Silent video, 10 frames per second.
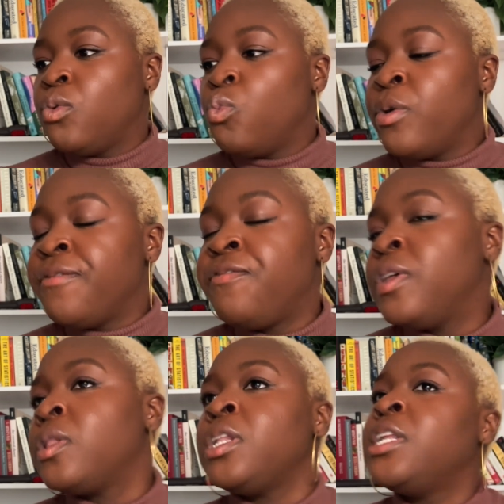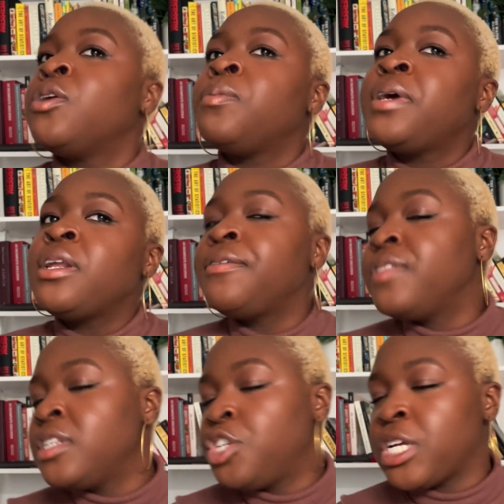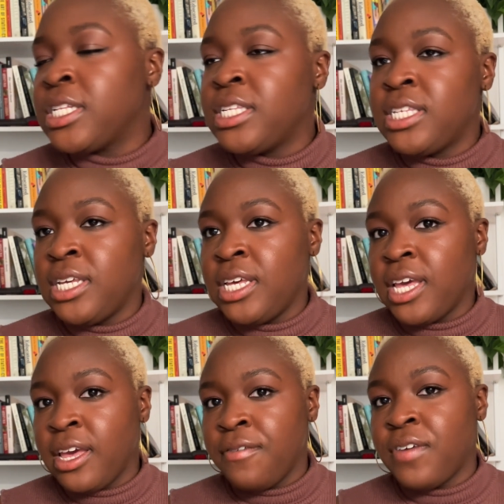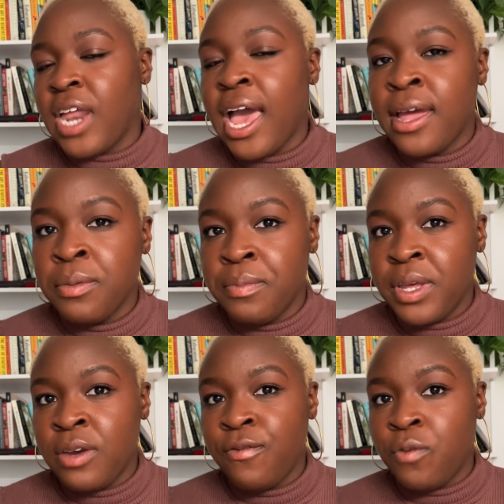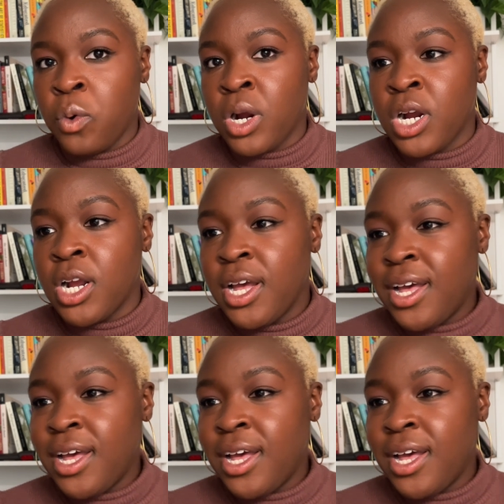wouldn't feel a little bit of this jealousy if it hadn't been for